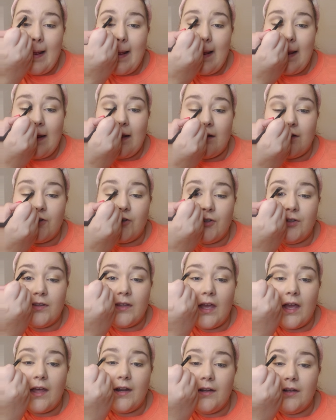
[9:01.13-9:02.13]
And just
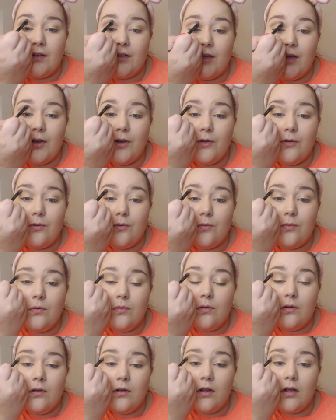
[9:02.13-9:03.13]
kind of go
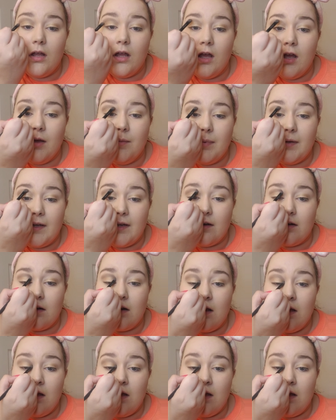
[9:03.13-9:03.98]
up here.